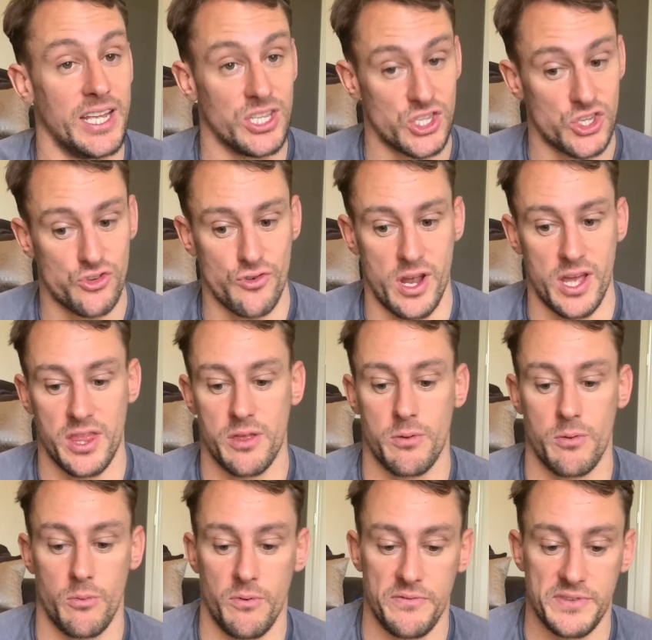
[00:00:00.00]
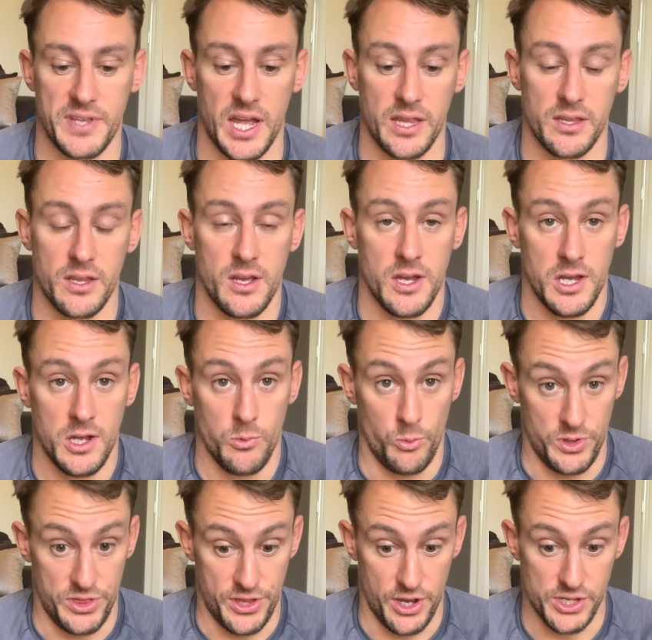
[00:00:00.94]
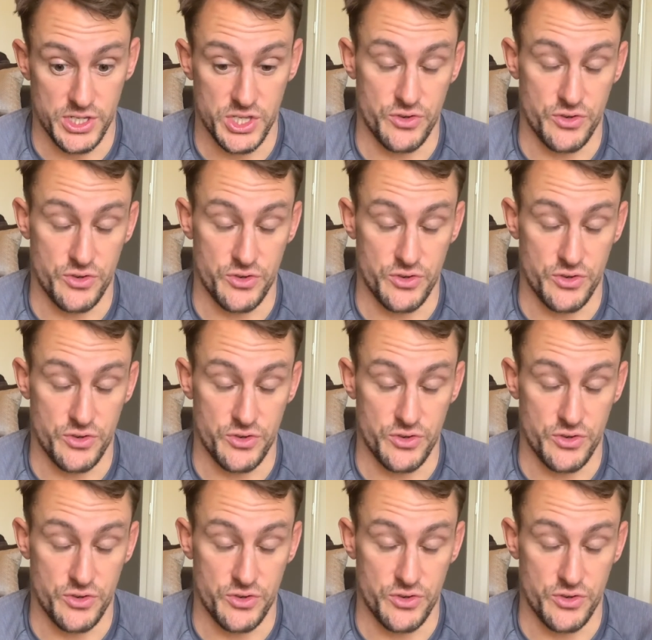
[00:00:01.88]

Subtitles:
and strength that we've done with those